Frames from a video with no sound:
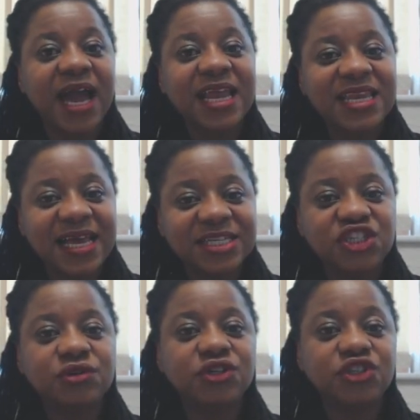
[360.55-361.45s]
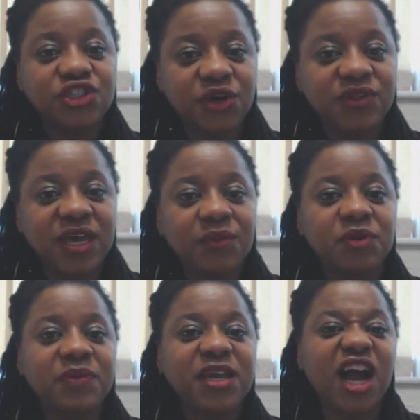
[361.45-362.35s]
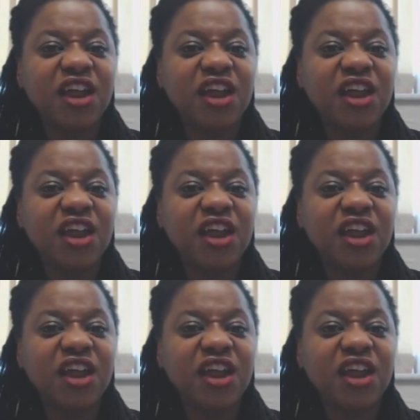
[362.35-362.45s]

unless you can show that it would be